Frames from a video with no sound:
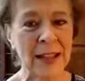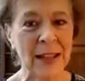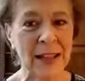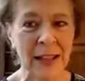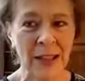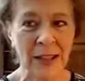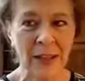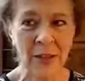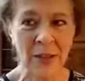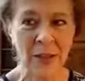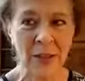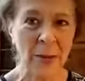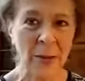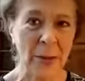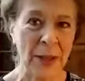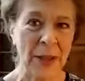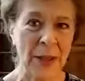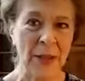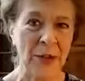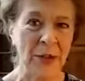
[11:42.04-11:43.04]
you know,
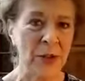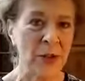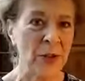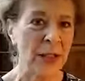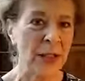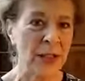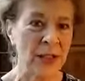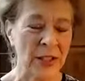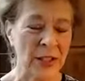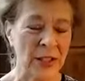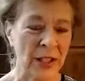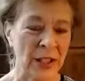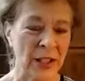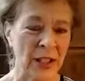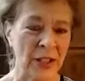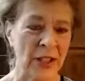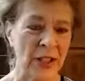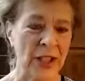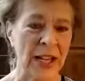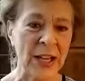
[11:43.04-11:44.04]
what they're doing is
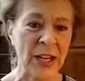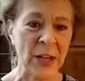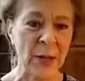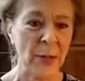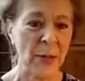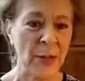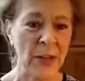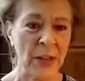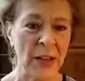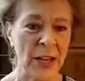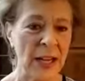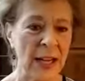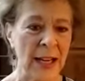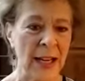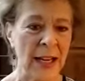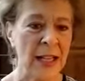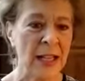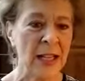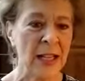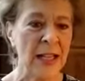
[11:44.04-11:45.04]
such a terrible
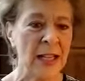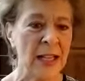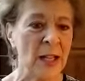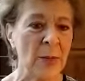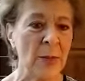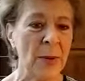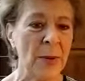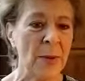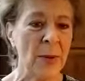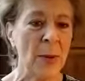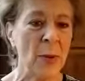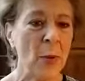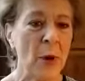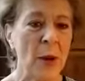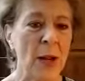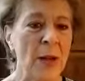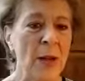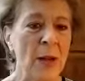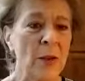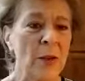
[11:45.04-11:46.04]
thing. But
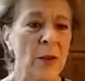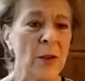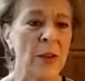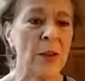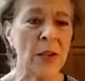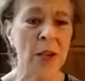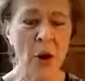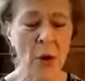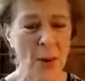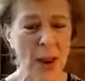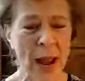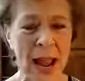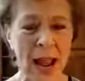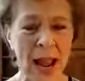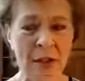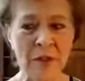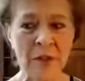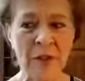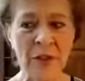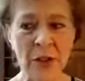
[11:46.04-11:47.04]
what, you don't
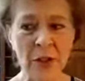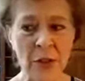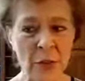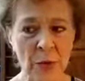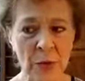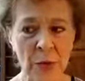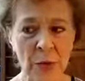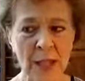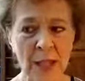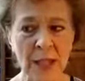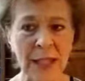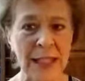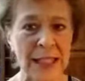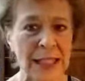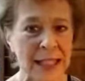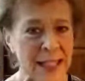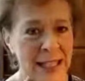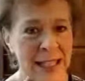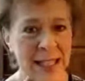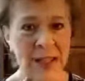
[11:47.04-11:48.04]
have to
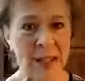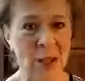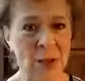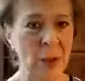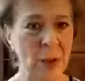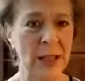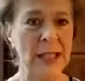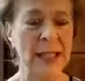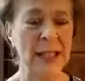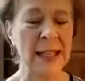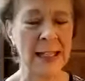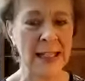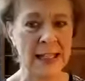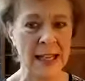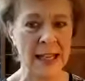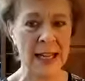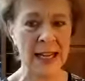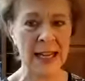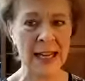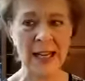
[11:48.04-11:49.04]
listen to what they
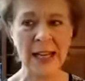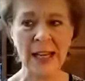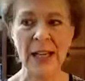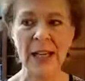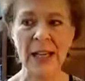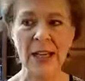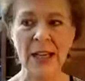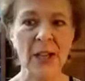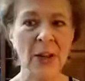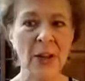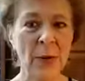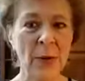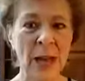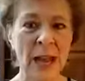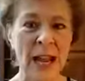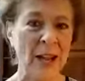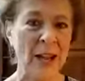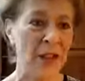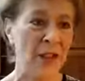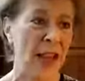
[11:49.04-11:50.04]
say. You don't
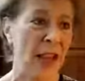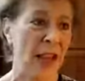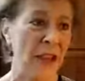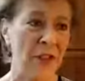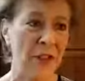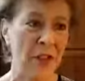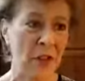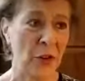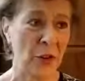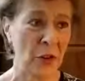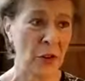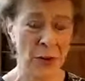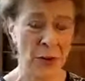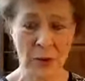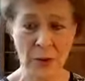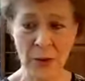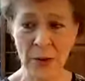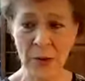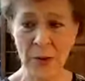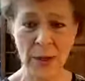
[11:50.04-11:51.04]
you have to agree
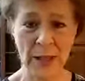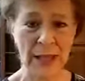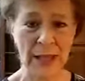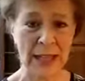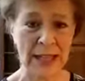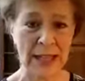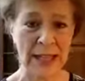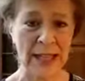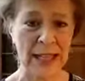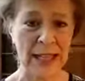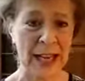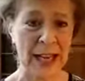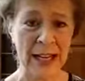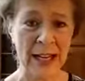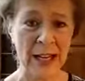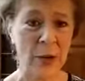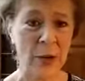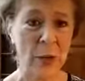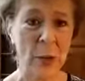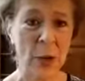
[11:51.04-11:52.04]
with what they say.
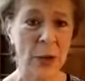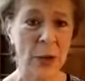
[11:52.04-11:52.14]
And what